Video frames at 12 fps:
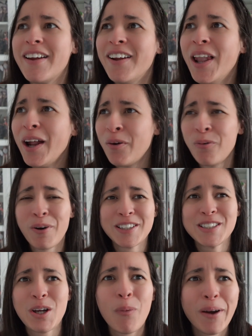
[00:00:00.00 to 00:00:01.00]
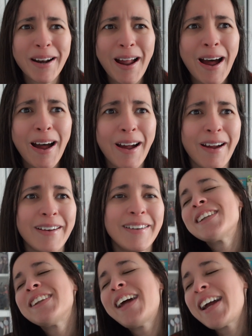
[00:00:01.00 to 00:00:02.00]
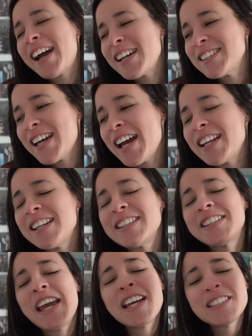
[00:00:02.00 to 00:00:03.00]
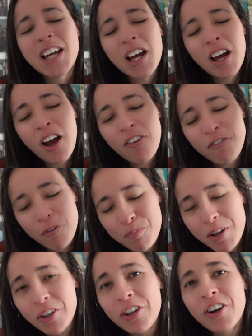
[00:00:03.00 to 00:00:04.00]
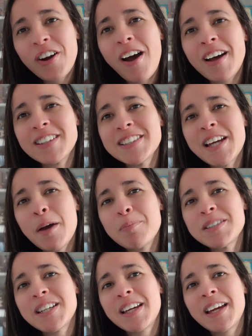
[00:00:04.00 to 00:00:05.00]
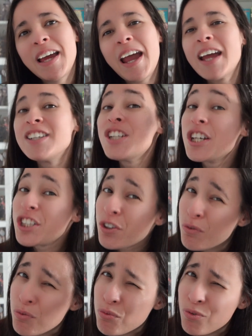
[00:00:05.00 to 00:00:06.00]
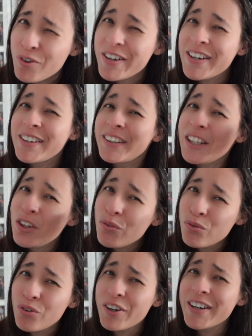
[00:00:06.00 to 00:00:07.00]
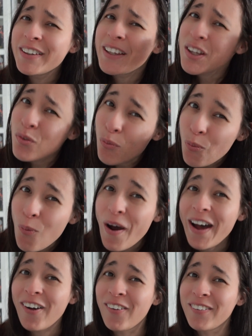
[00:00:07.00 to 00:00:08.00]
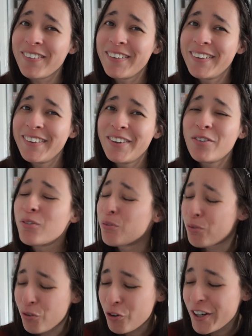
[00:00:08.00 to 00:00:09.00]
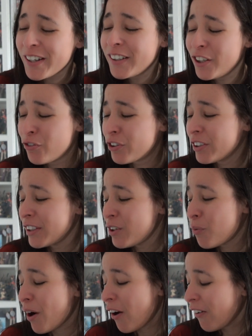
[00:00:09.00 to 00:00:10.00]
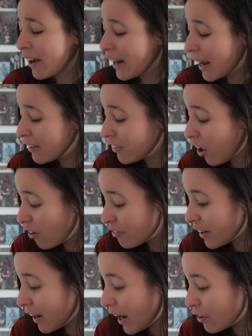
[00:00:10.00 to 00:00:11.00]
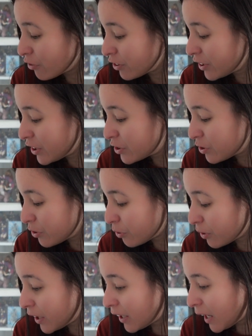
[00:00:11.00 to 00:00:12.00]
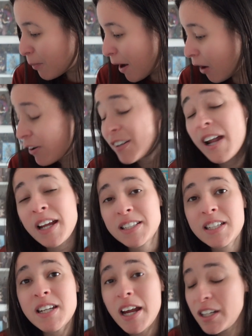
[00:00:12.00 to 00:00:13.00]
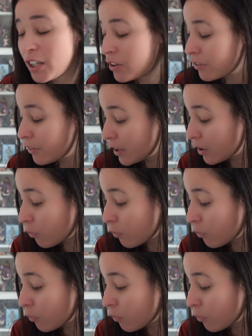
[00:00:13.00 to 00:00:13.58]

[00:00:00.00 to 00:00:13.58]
Like, what's going on? Like I said, takes a familiar concept and does it really, really well. Really, really well. And I love it. I really do. It came out in 1993.